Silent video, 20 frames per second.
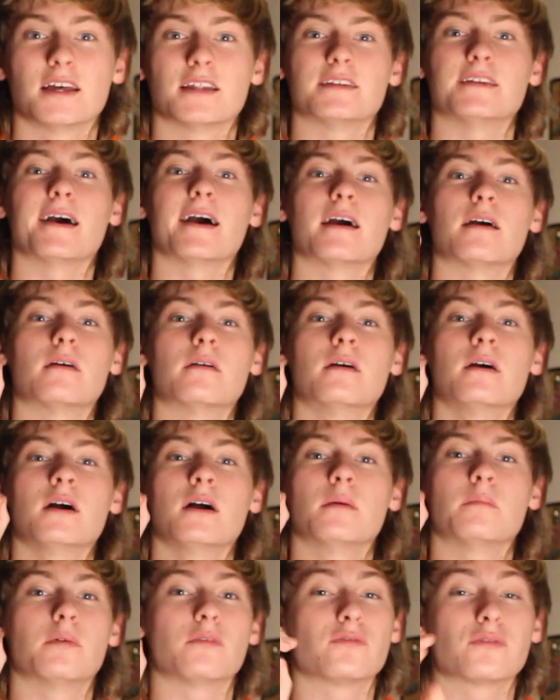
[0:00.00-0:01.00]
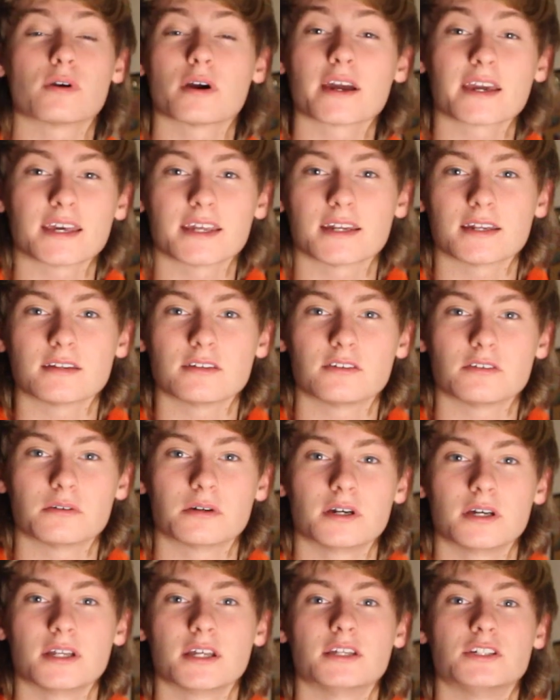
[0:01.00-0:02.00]
Now, before I get into
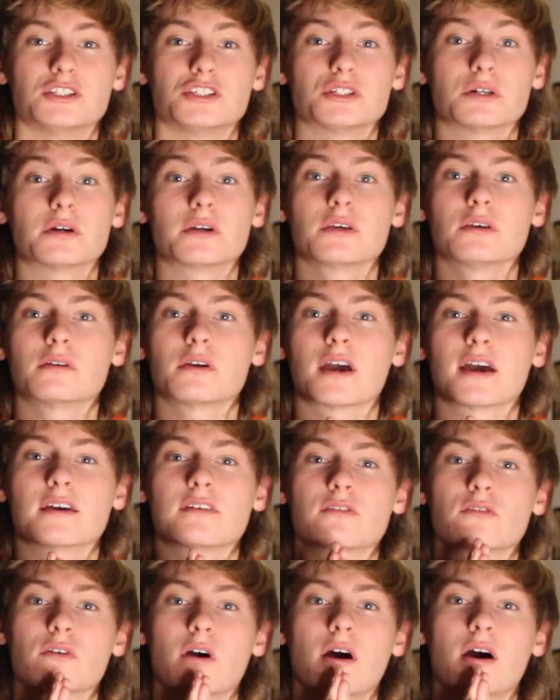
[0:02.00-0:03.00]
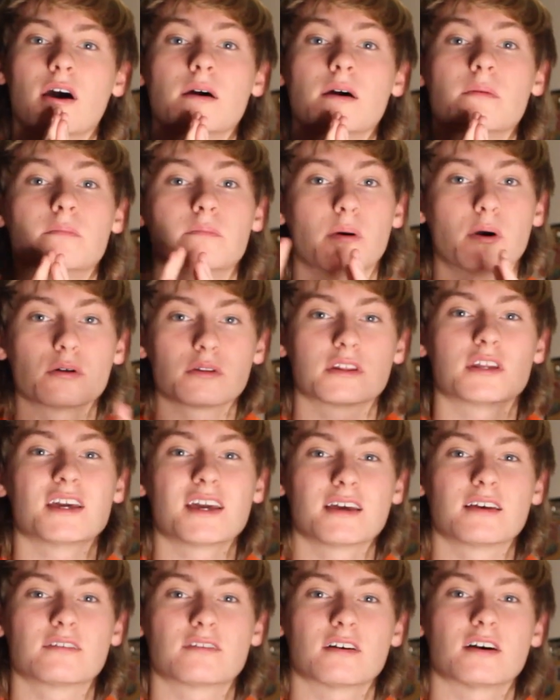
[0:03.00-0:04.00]
it and showing you guys both the
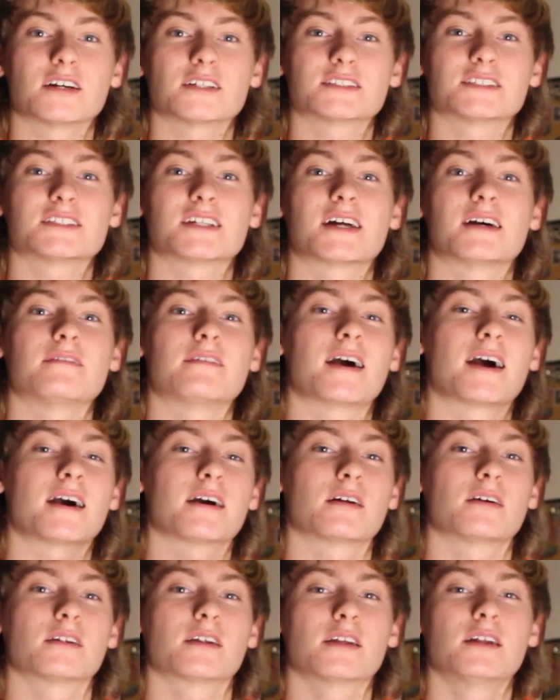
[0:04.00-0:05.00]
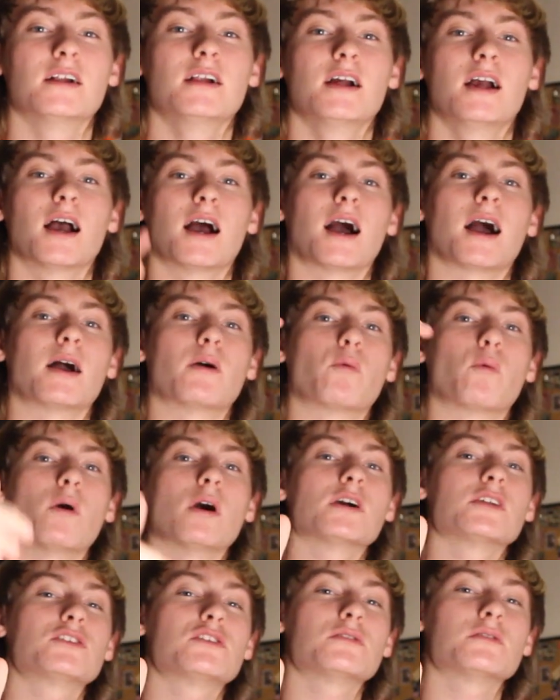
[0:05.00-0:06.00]
exhausts that I've had on it, I
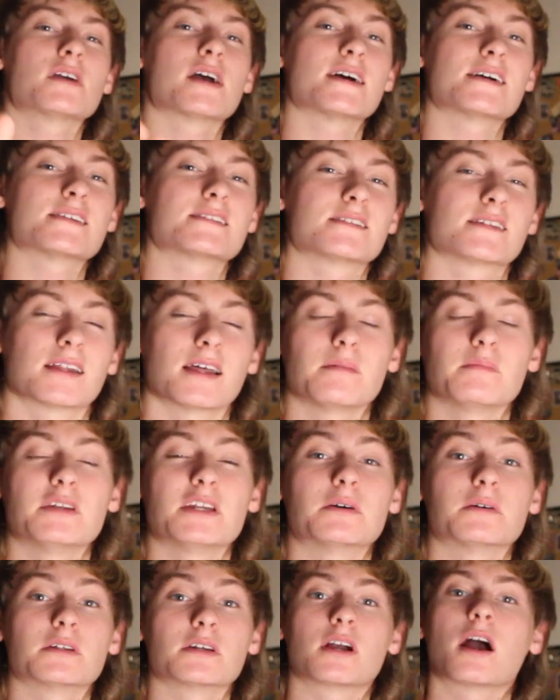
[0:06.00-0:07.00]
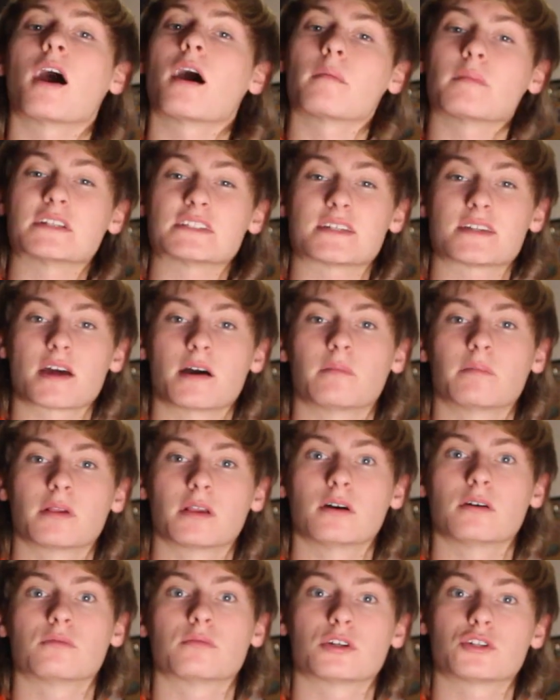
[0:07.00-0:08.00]
want you guys to let me know in the comments down
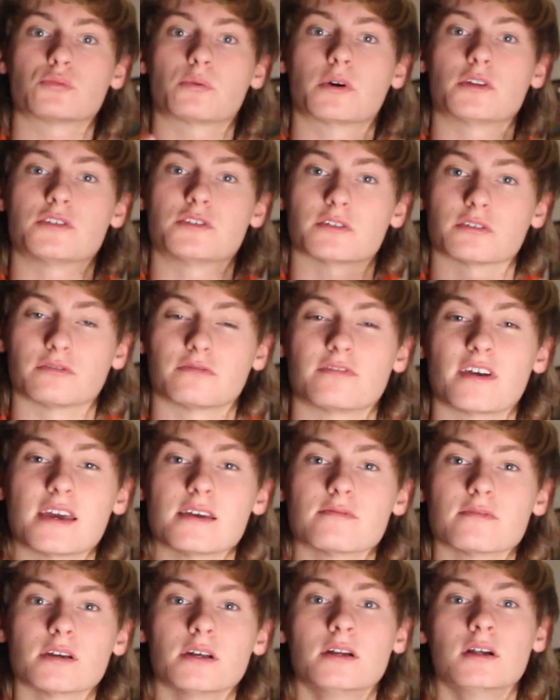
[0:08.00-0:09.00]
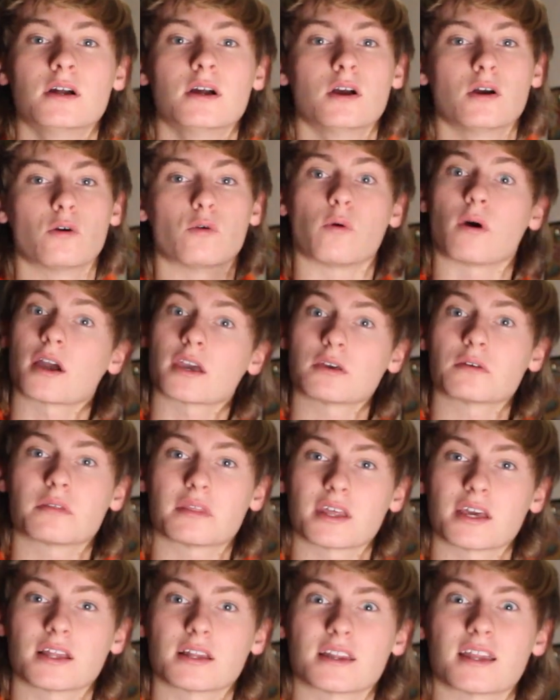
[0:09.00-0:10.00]
below which one's your favorite, why you
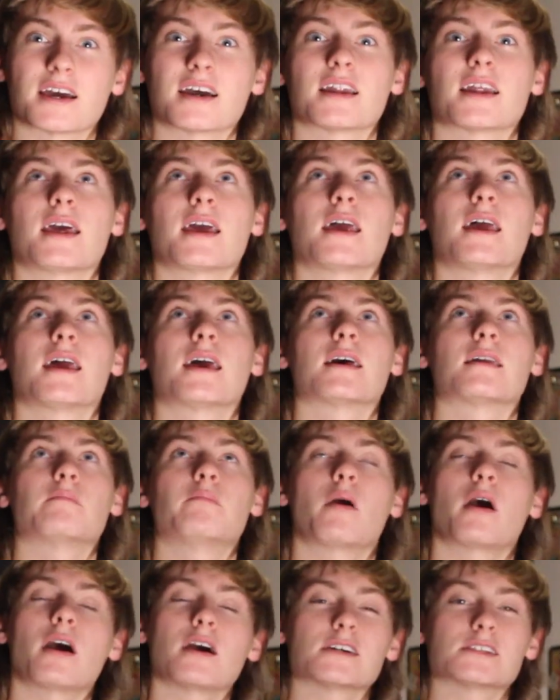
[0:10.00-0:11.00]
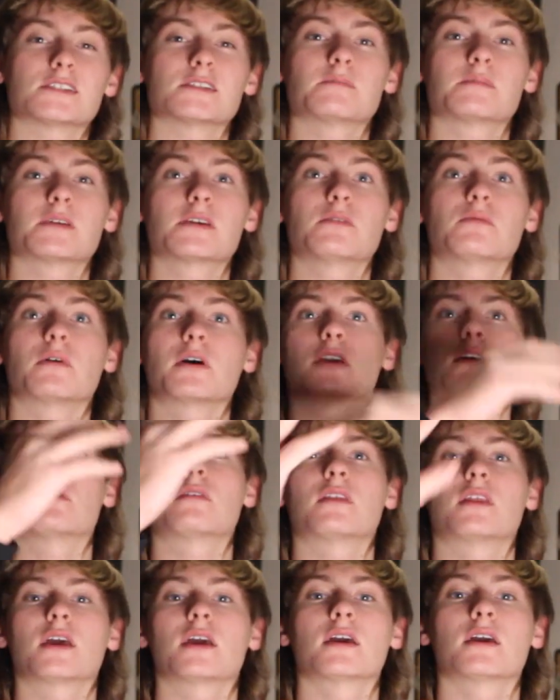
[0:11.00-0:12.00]
think that, and possibly what you
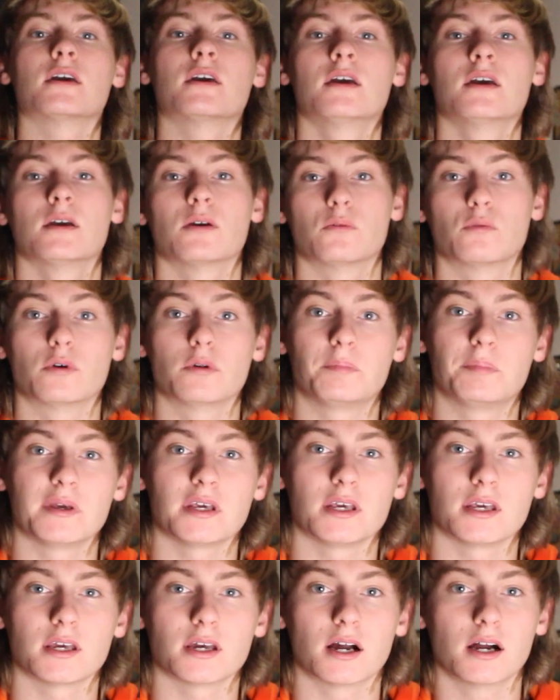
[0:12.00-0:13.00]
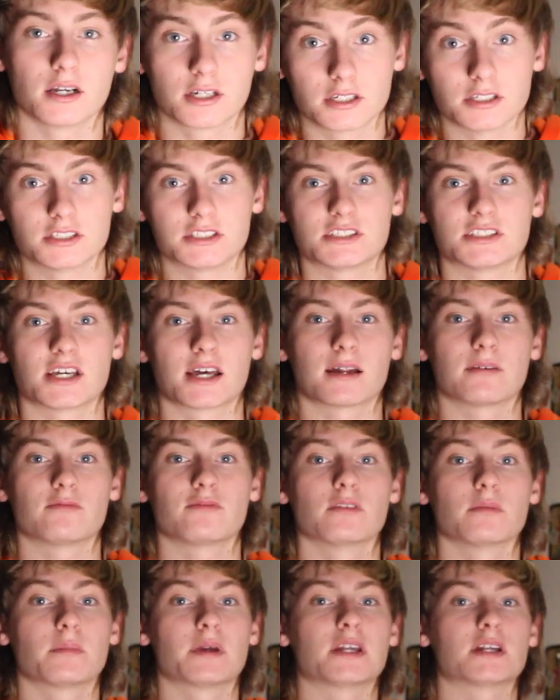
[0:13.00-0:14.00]
think would be a good setup
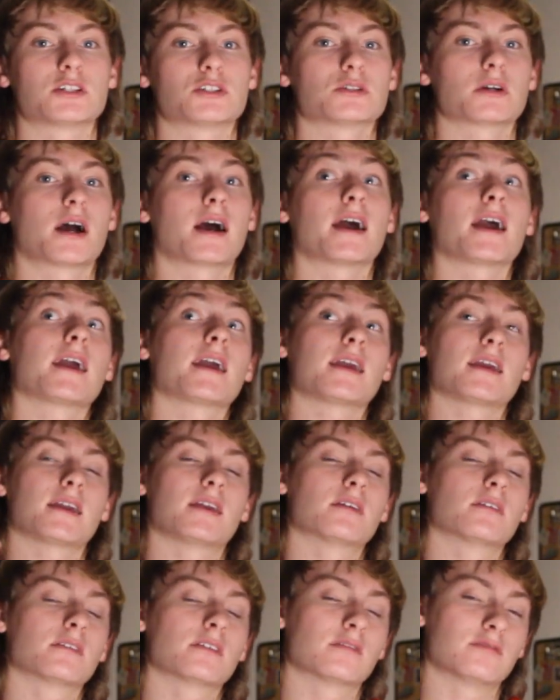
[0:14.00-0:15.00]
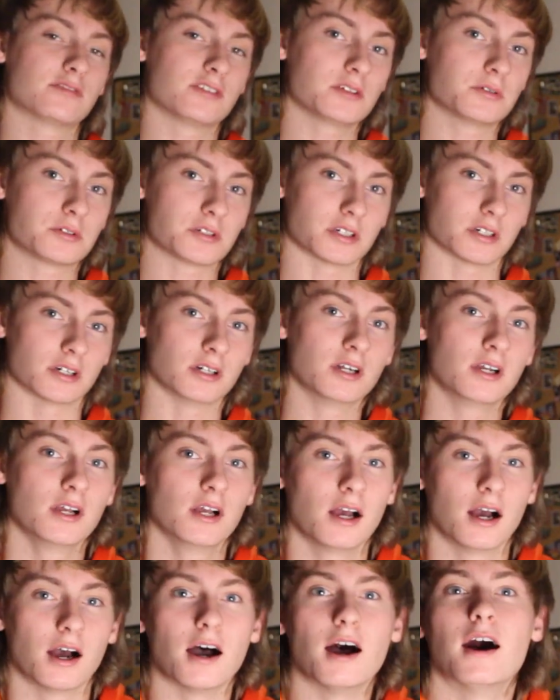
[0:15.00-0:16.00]
for me to try here in the future.
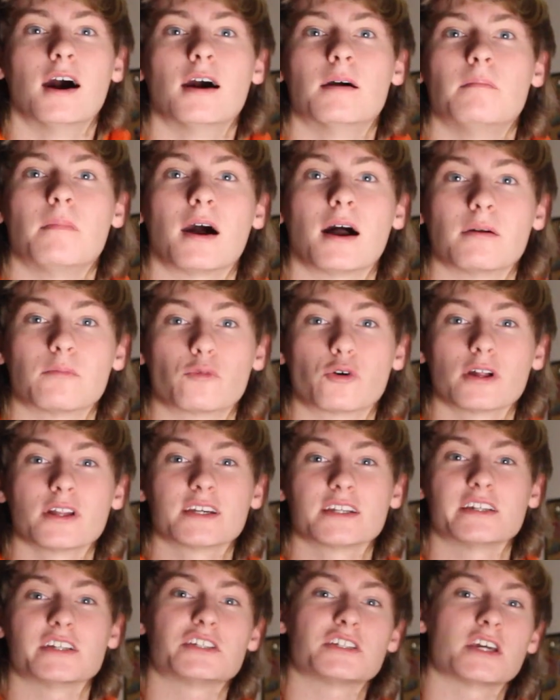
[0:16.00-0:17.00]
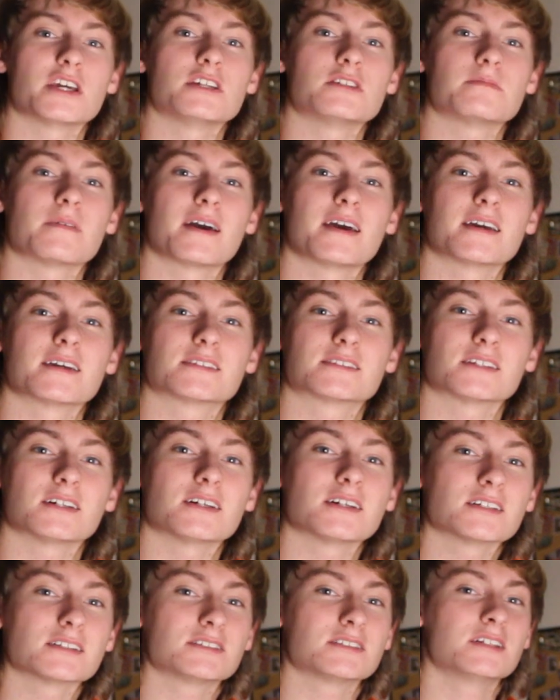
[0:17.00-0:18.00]
I'm willing to change my
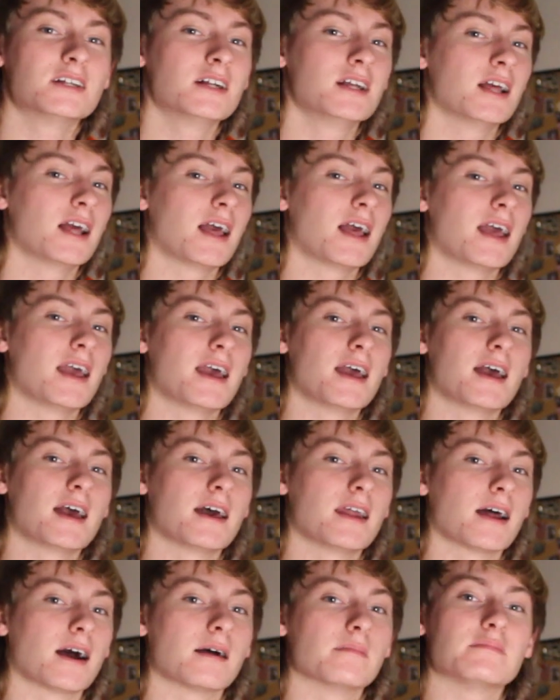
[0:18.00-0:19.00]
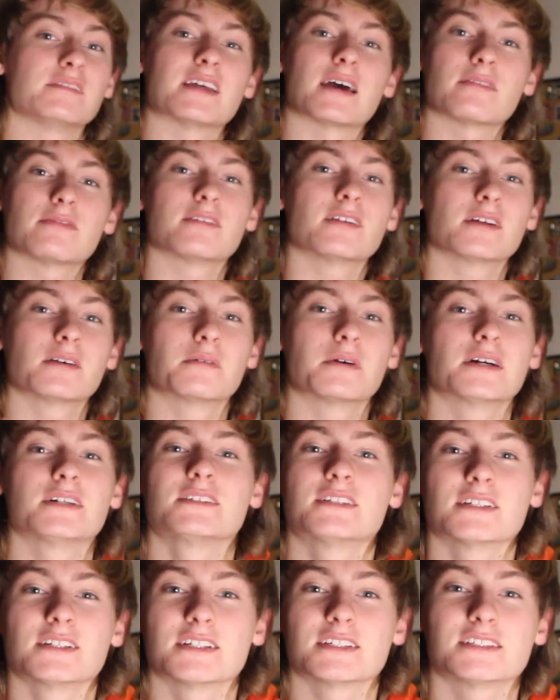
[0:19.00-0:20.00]
exhaust, and I'm definitely willing
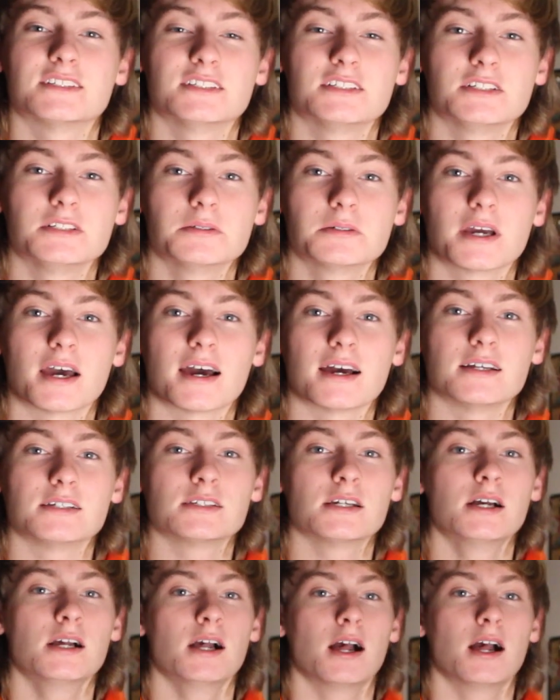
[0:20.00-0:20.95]
to listen to you guys.